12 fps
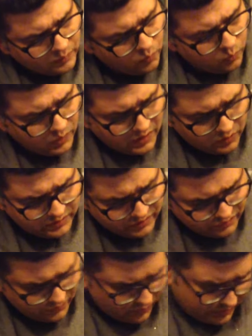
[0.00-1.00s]
Wow, this
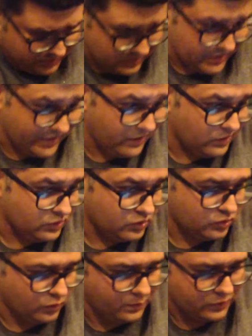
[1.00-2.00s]
phone is like
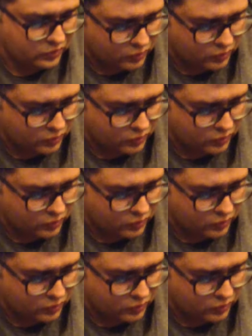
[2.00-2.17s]
super